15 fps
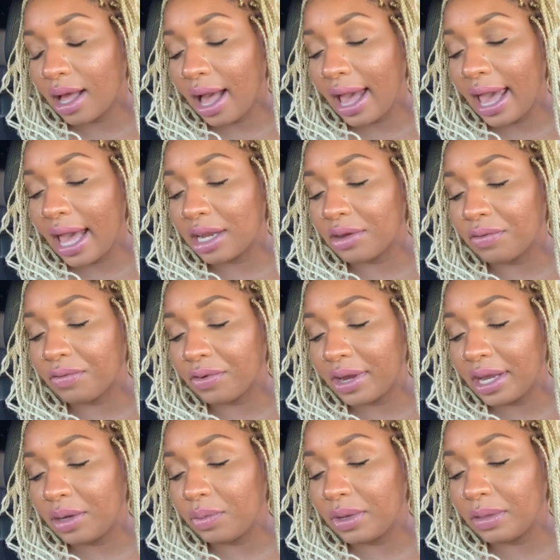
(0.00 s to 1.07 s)
I had a
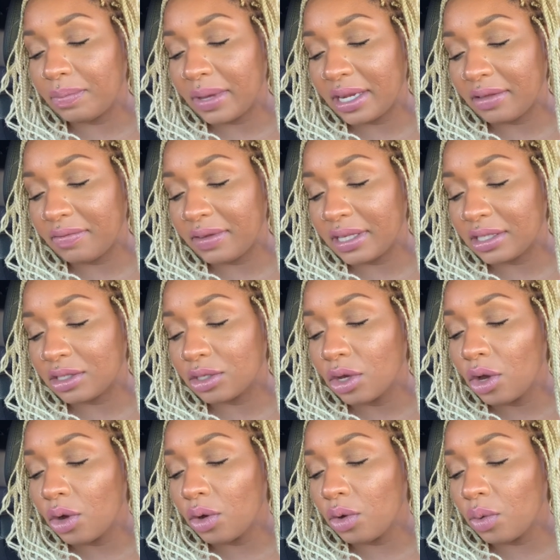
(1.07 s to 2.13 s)
friend with benefits
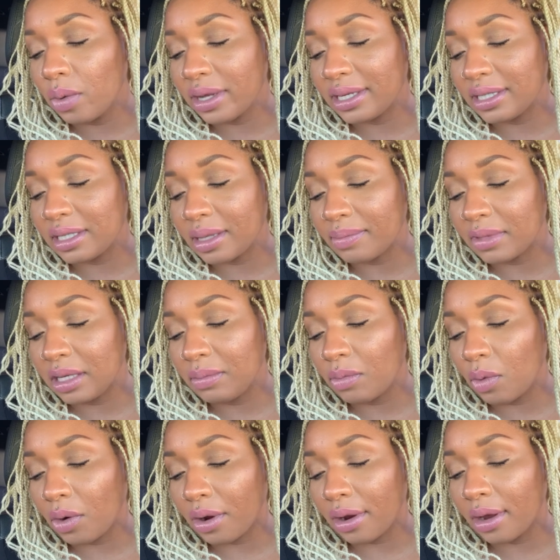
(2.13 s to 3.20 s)
who wanted something
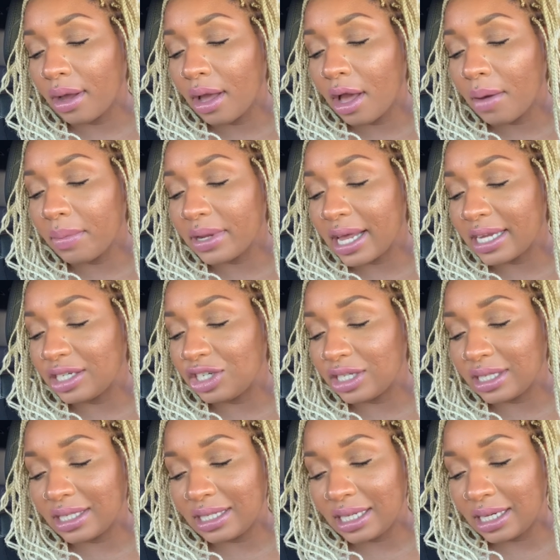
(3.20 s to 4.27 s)
more, but I
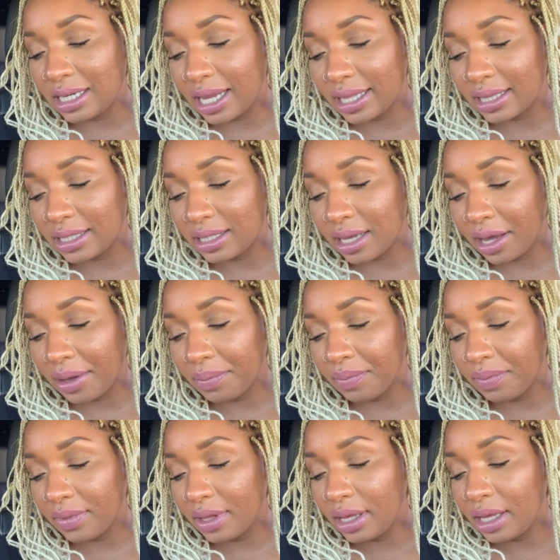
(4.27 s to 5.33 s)
just didn't at the time.
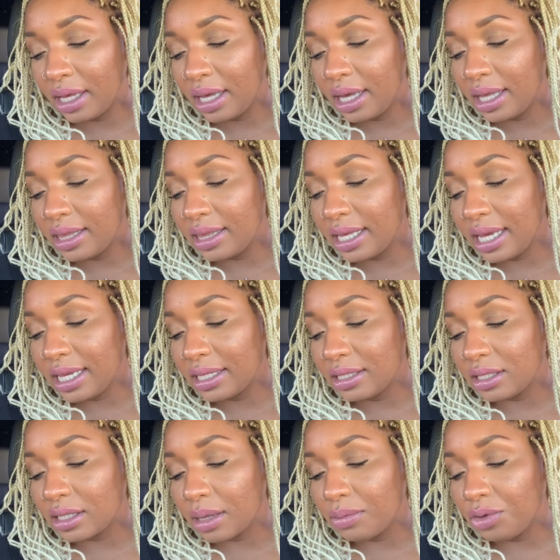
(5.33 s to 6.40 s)

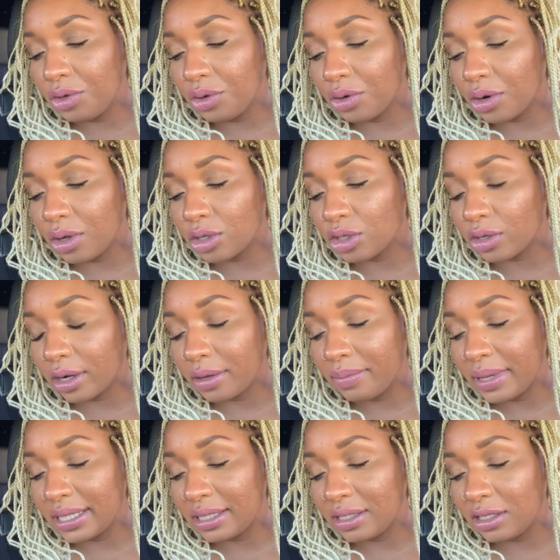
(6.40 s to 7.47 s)
Then some new girl started
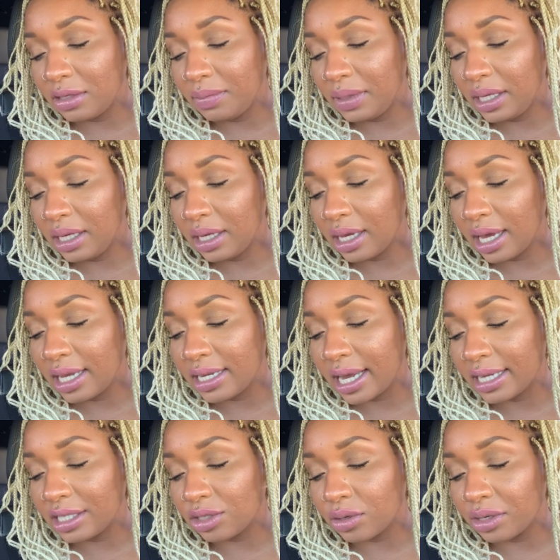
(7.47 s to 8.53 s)
messaging me, and
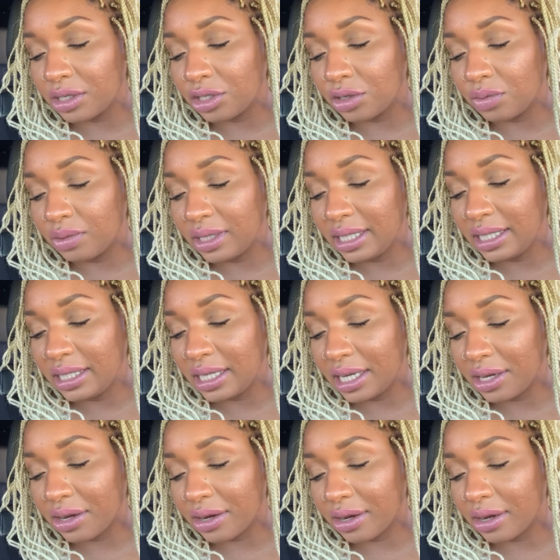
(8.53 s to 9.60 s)
I started to really
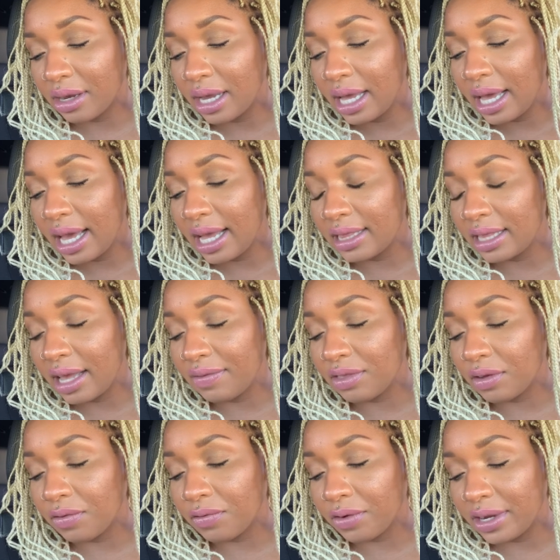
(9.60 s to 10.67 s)
dig her and
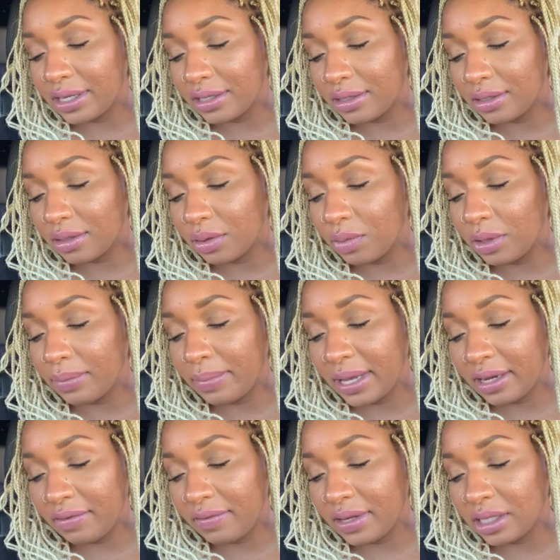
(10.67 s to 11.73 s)
left the friend with
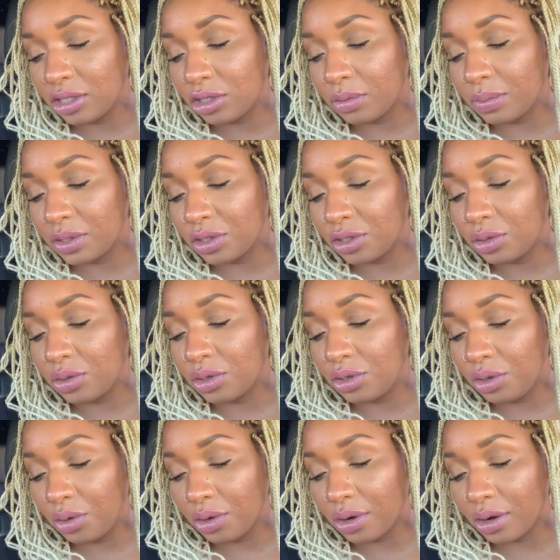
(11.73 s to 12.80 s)
benefits to pursue the
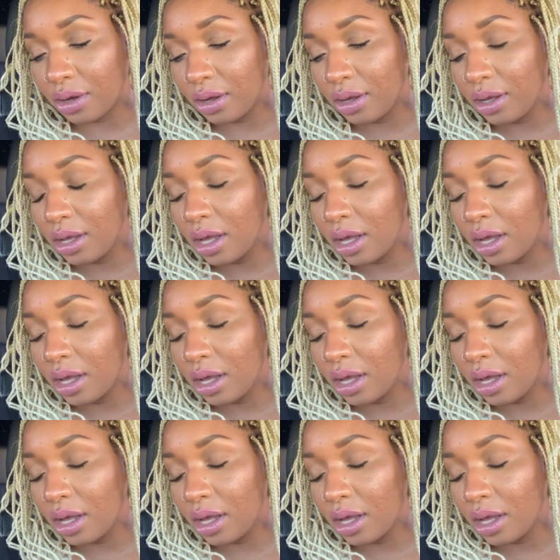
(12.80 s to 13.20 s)
new girl.